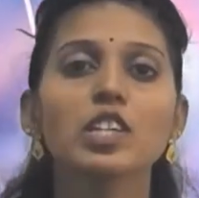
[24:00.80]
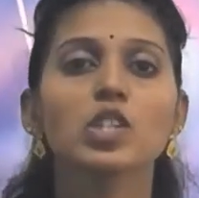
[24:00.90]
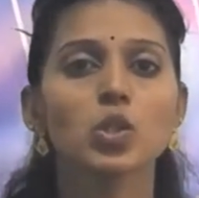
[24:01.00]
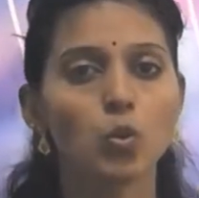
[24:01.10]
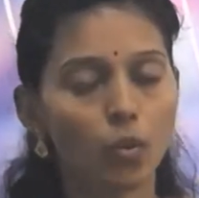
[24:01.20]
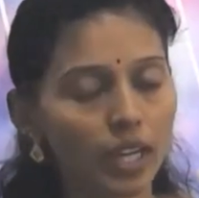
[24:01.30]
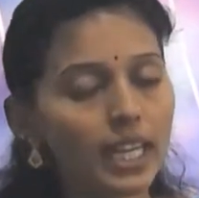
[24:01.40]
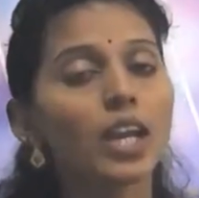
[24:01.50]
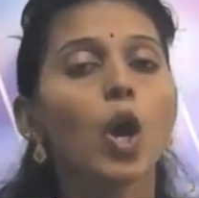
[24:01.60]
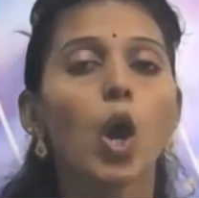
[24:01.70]
faces
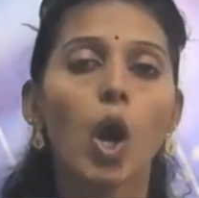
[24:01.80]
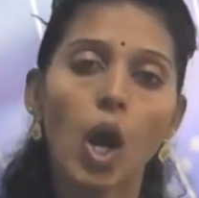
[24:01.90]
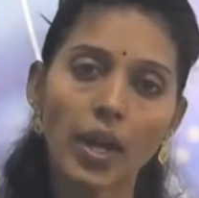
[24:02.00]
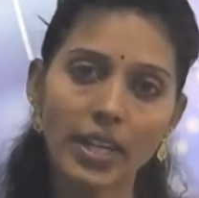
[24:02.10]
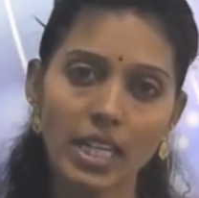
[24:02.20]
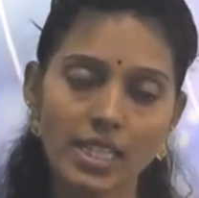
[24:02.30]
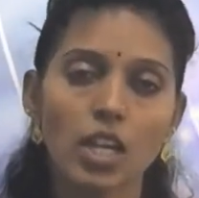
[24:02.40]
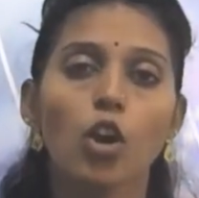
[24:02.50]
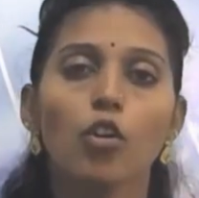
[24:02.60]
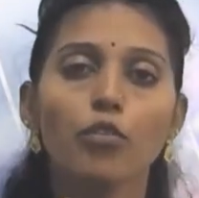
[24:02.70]
only, or else
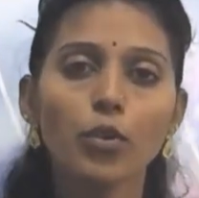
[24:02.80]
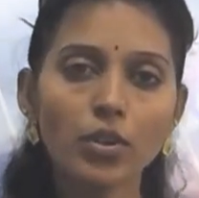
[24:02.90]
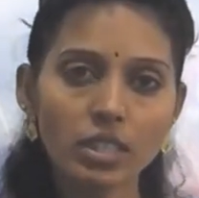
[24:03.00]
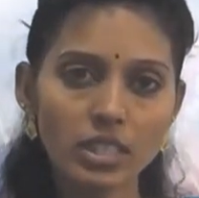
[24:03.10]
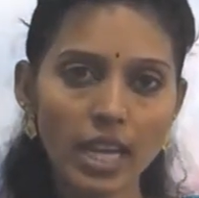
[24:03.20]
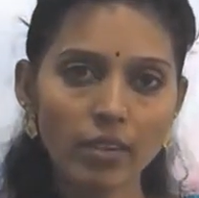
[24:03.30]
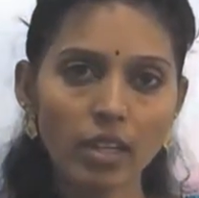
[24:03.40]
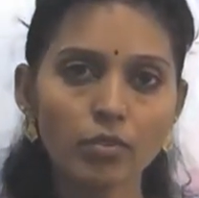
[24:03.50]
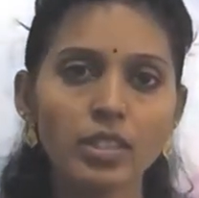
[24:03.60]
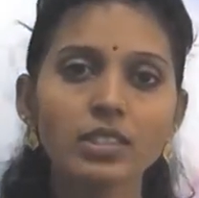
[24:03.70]
4
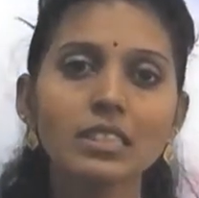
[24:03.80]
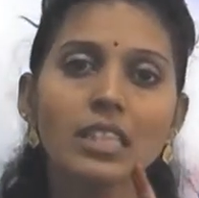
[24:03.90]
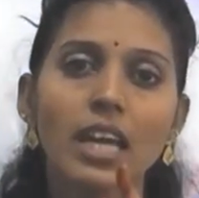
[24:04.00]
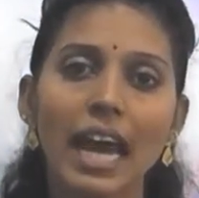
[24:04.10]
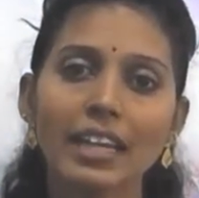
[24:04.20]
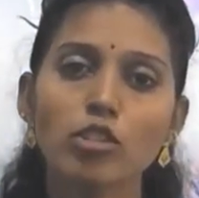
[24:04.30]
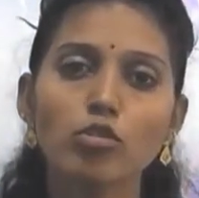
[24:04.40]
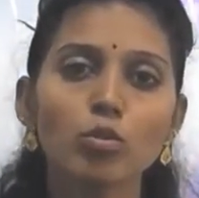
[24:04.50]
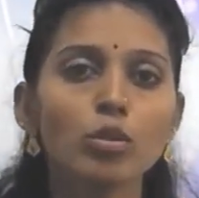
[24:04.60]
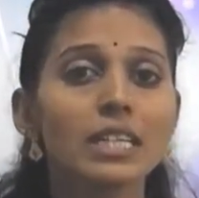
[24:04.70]
rectangular faces
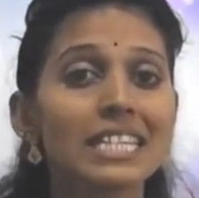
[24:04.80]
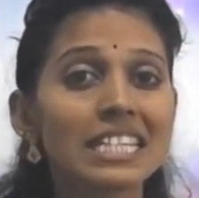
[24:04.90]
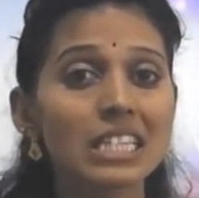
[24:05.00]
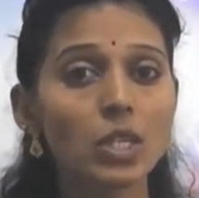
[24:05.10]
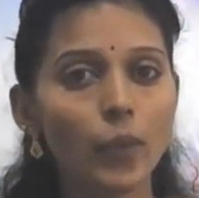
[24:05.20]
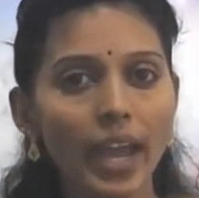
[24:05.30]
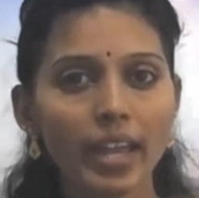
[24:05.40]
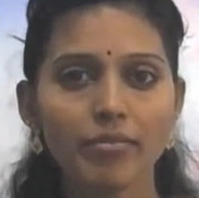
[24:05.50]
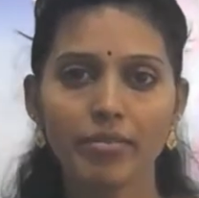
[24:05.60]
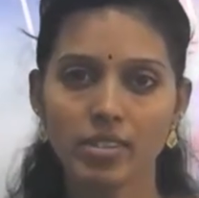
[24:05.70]
and 2
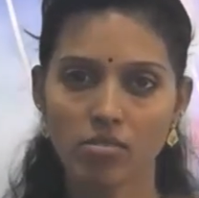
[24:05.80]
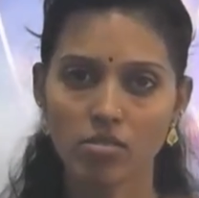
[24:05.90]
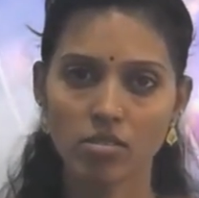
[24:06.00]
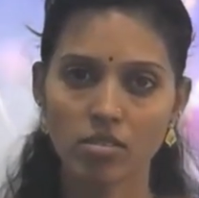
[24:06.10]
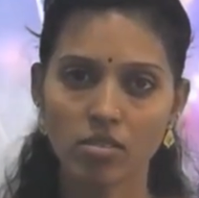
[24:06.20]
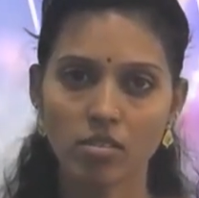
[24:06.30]
square faces.